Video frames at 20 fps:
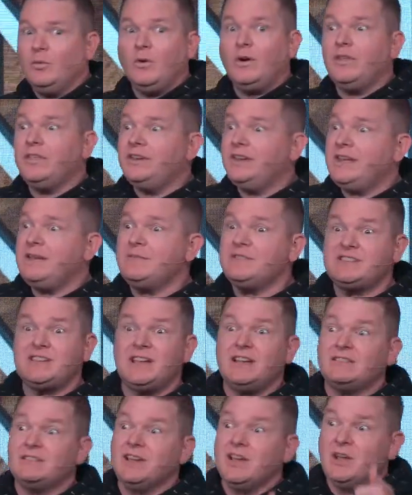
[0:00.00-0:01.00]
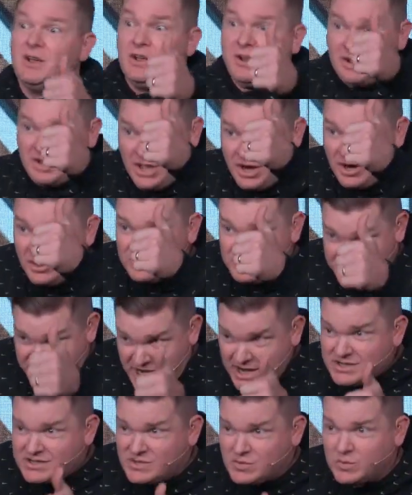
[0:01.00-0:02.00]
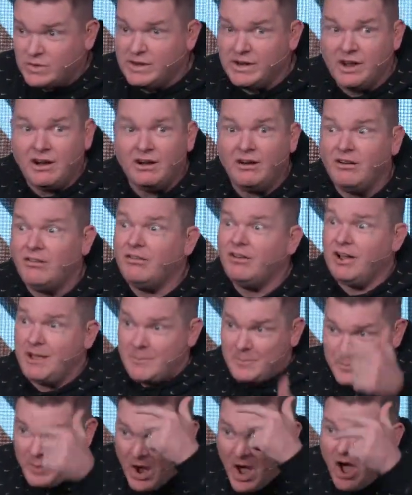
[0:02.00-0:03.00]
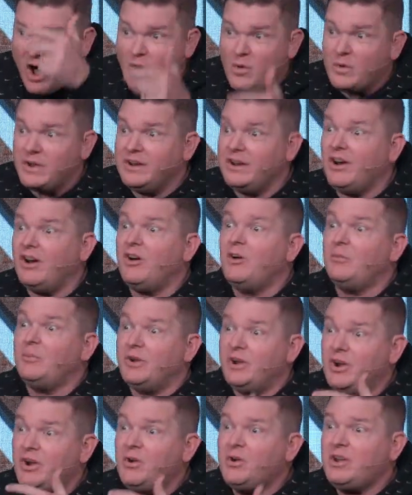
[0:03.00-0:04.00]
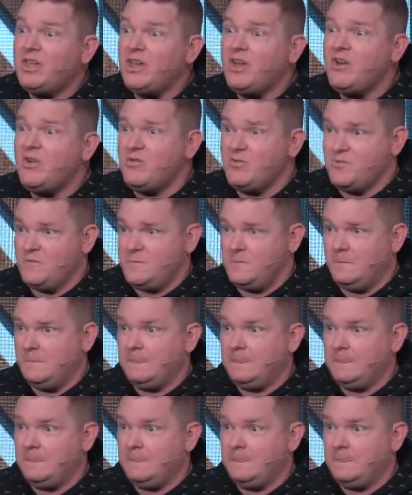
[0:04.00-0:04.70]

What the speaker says: Where the demon says, you know, Jesus we know, and Paul we know, but who are you?